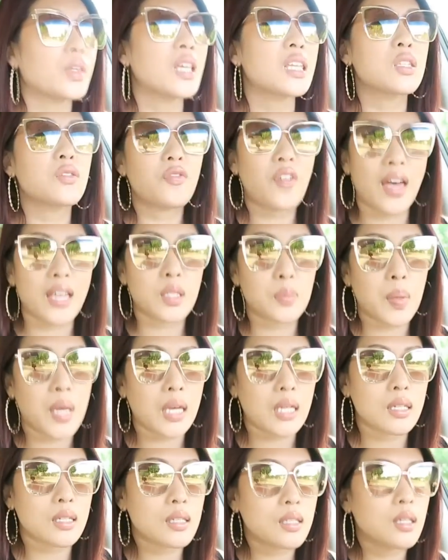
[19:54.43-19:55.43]
it's fast
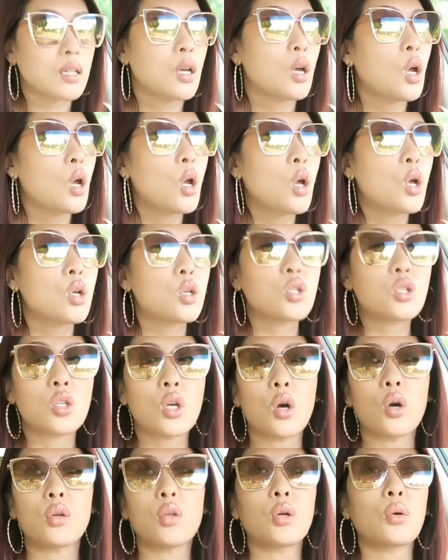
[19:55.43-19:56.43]
paced,
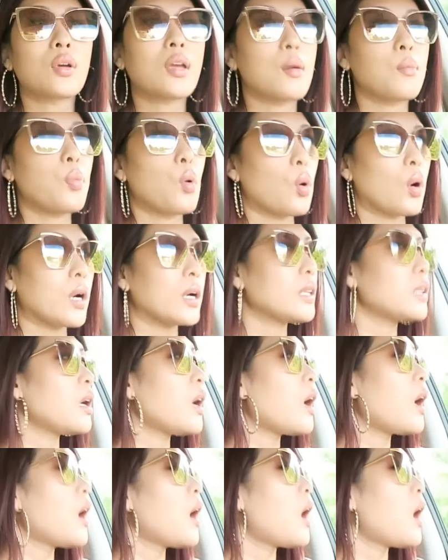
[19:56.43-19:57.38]
so you don't get bored.